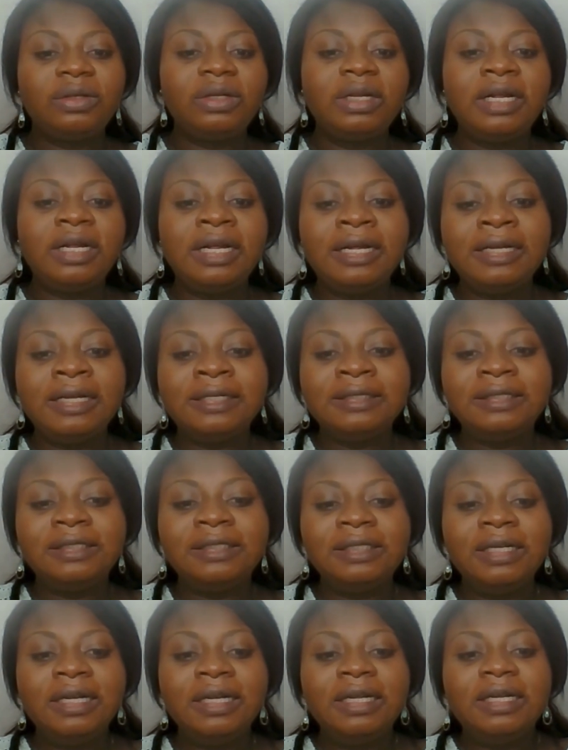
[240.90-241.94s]
and
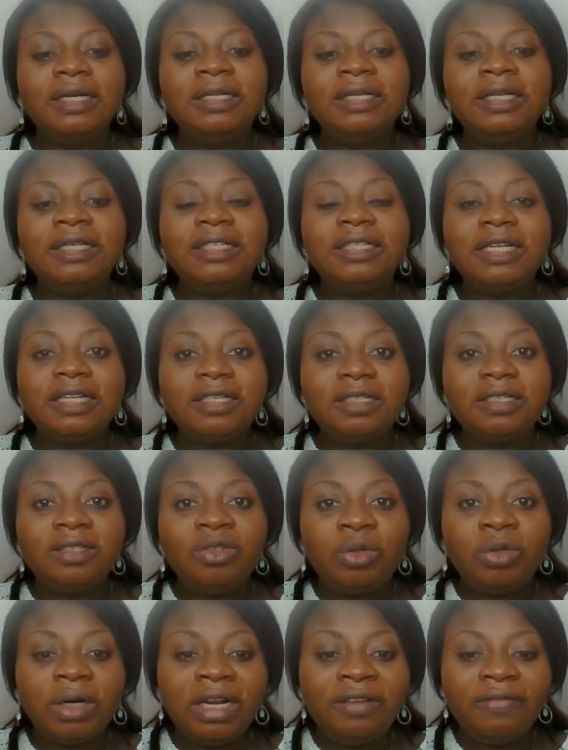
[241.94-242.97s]
they
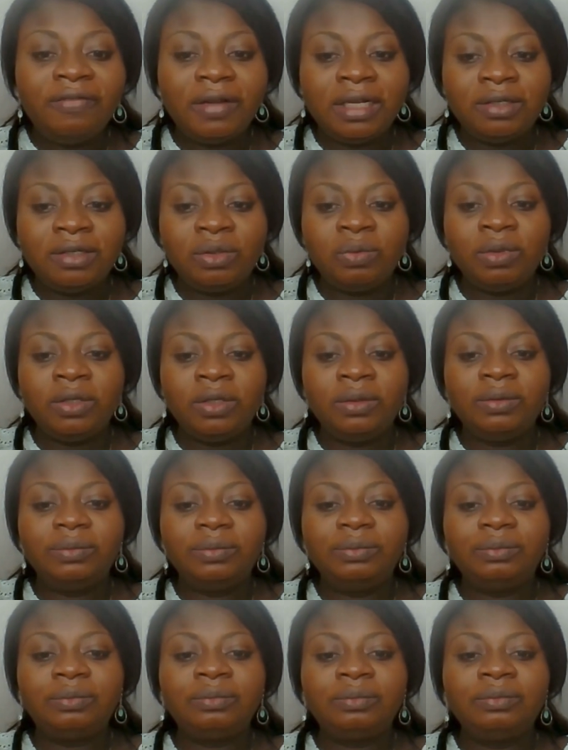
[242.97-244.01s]
test drive as well.
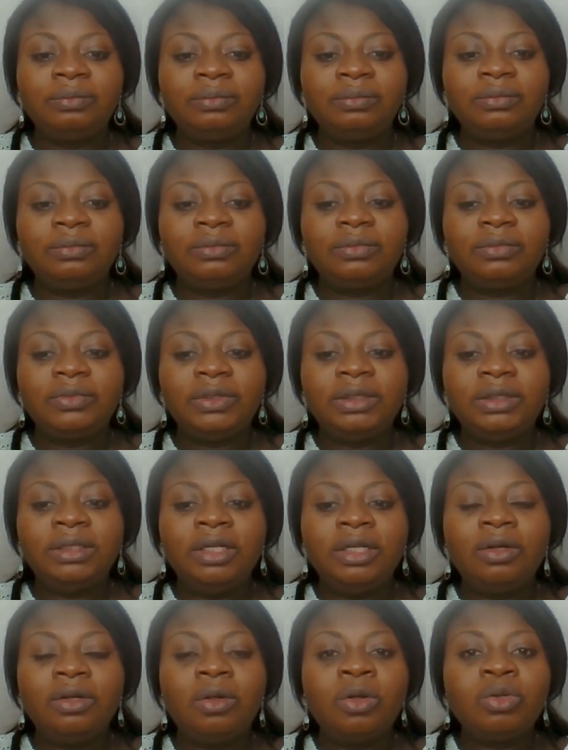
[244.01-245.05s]

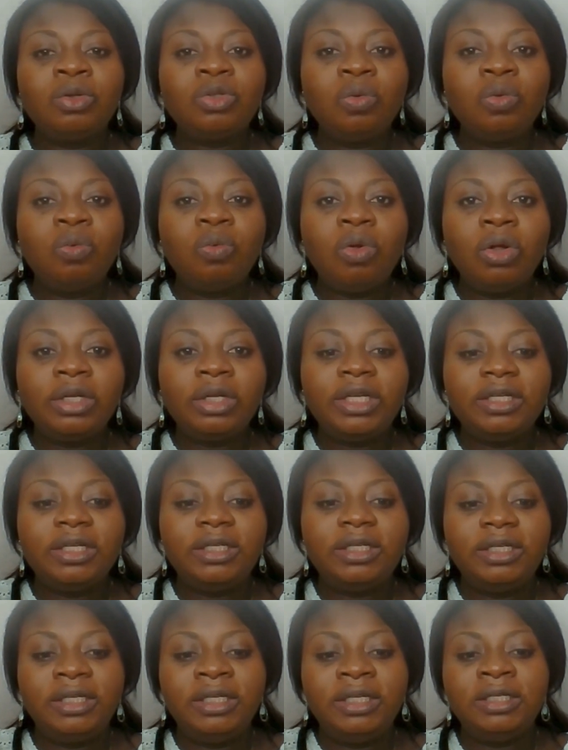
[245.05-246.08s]
They also work
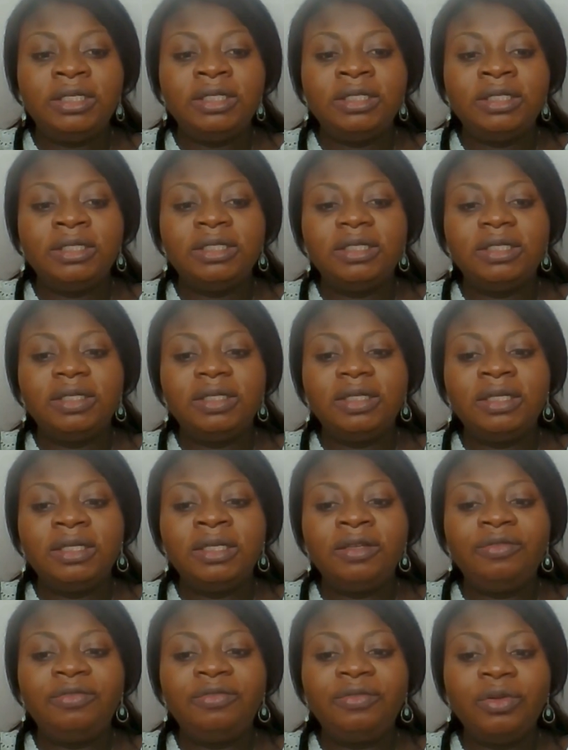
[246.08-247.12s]
in
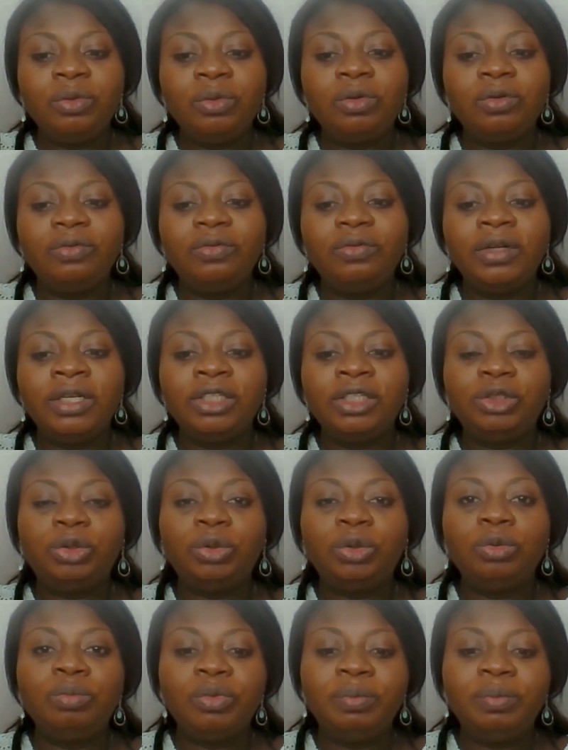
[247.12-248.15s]
the field of
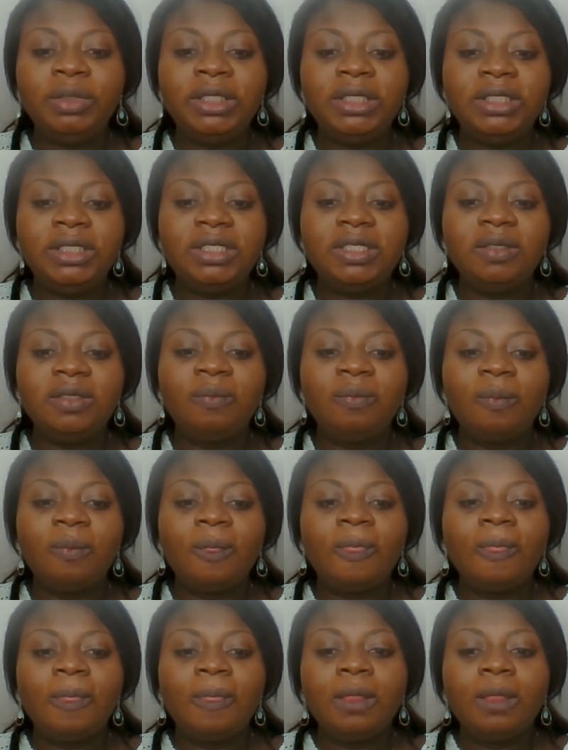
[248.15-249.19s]
electromobility.
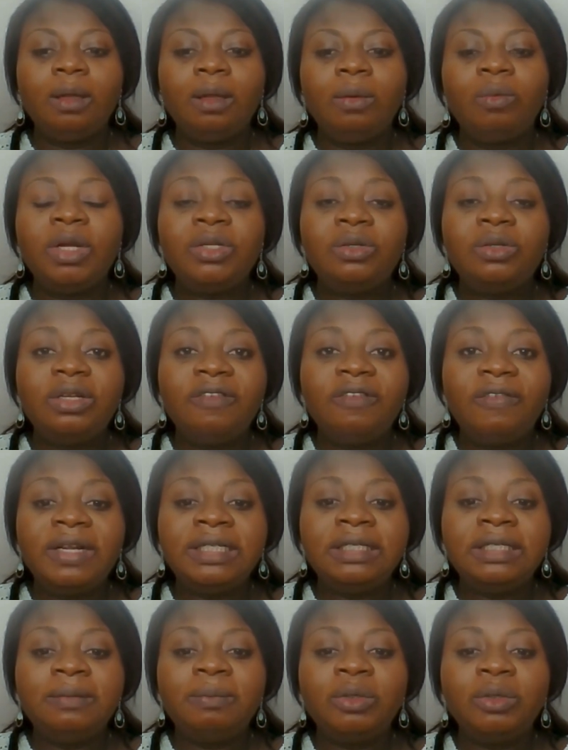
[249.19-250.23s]
Where do they
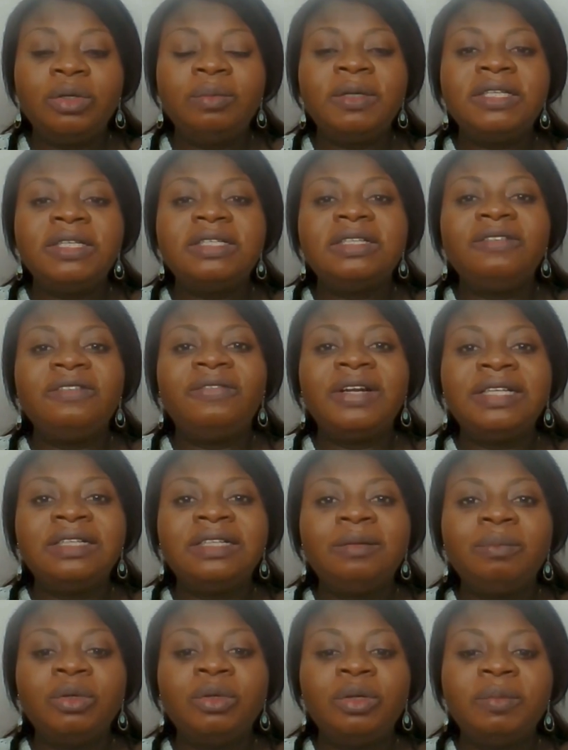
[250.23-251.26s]
find employment? They
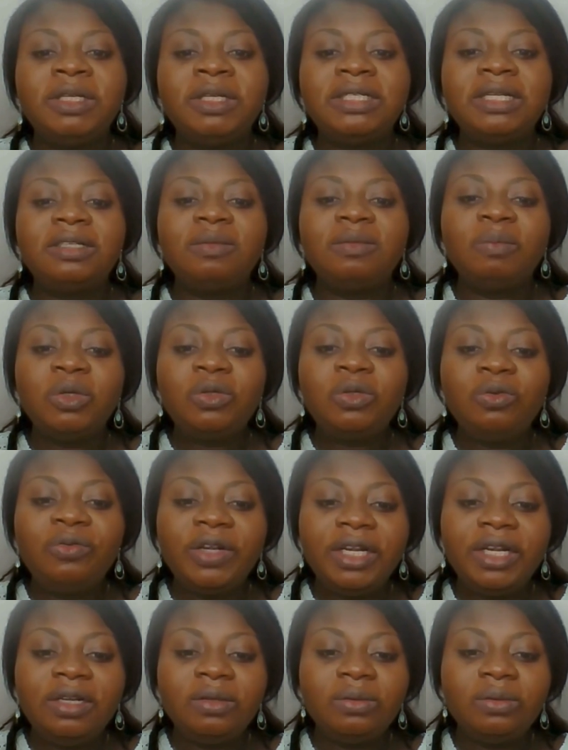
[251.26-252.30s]
find employment at motor
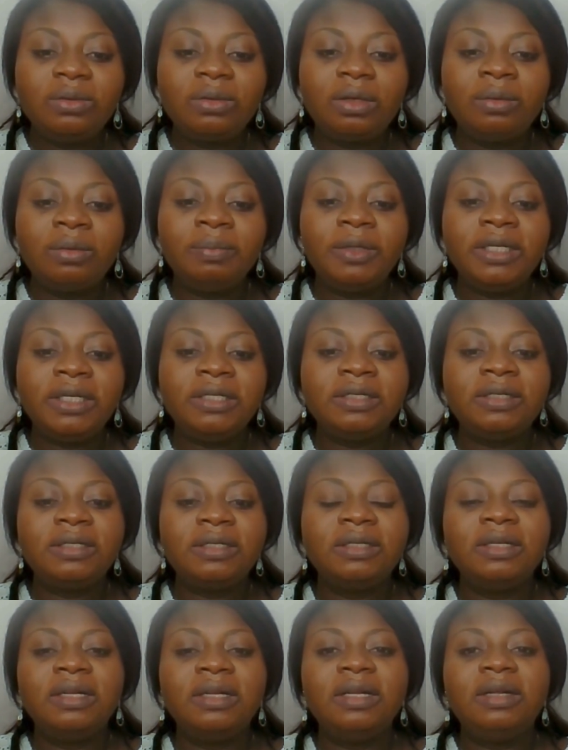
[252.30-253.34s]
vehicle companies,
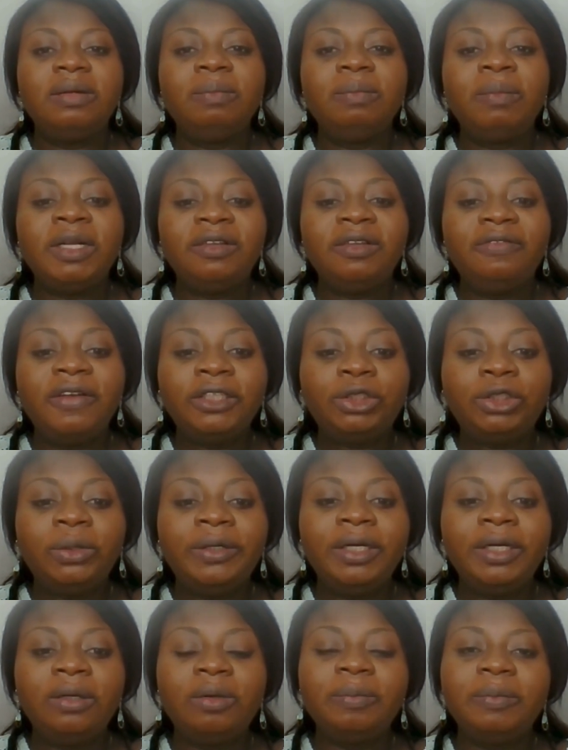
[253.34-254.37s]

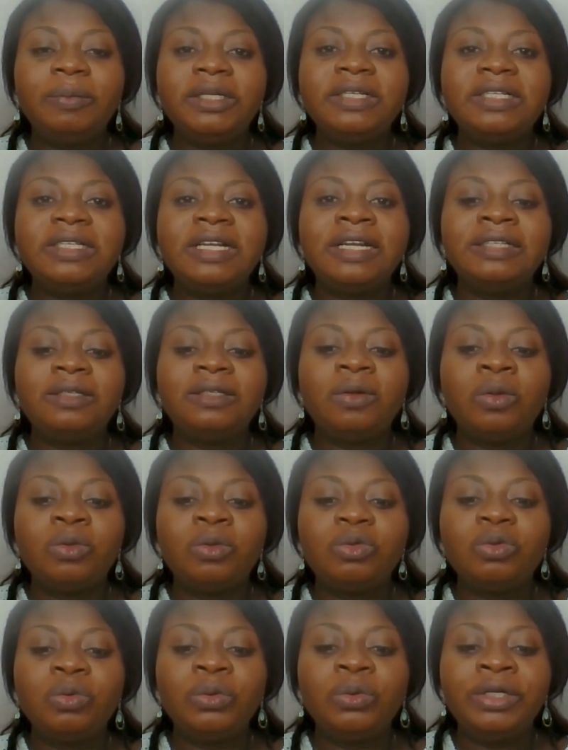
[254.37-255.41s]
manufacturing companies, and
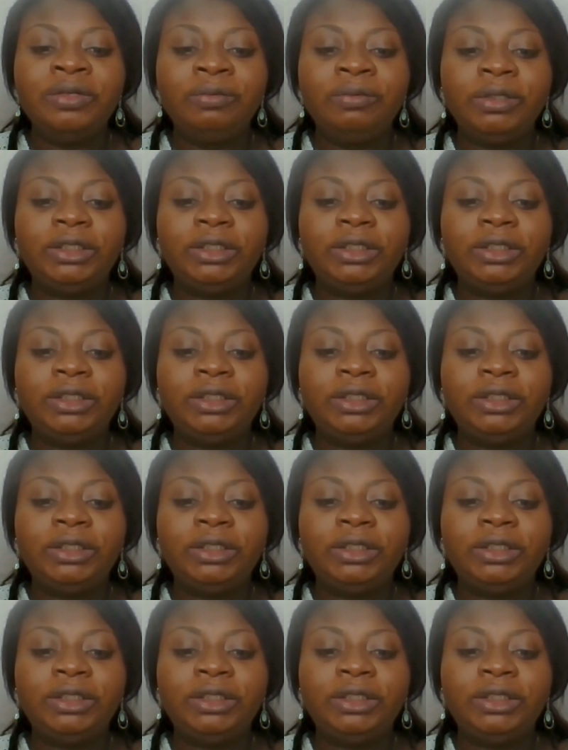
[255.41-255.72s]
also in